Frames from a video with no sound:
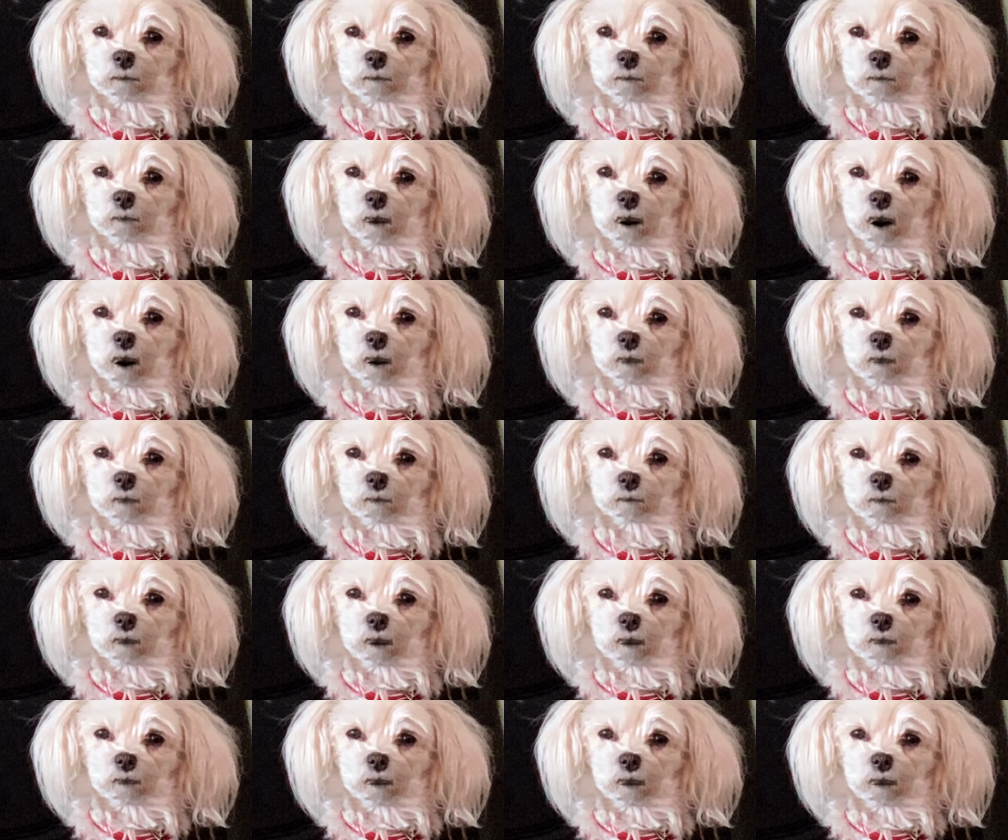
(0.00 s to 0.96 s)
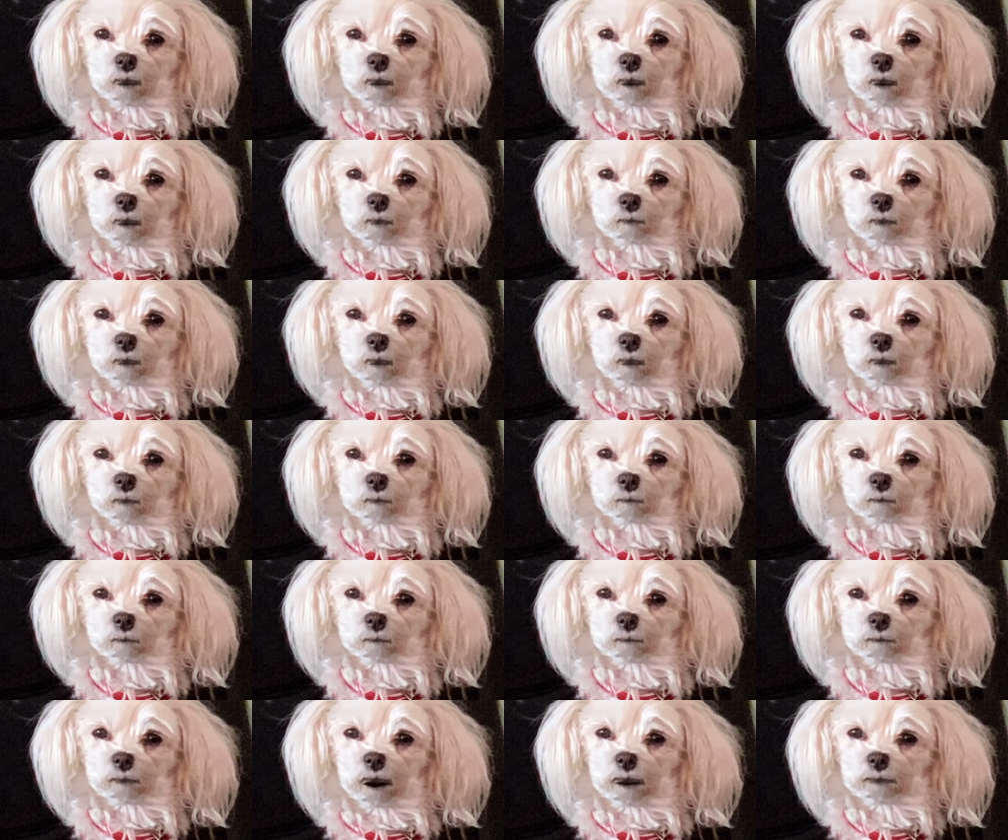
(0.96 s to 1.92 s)
yesterday was
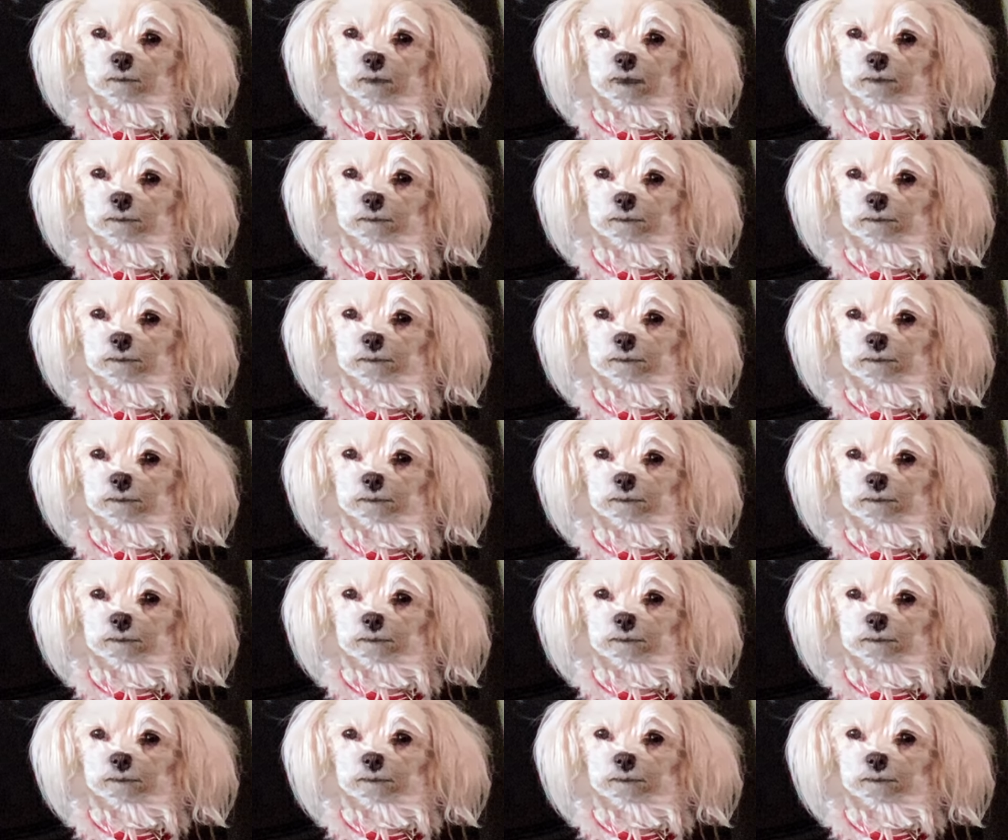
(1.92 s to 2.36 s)
epic.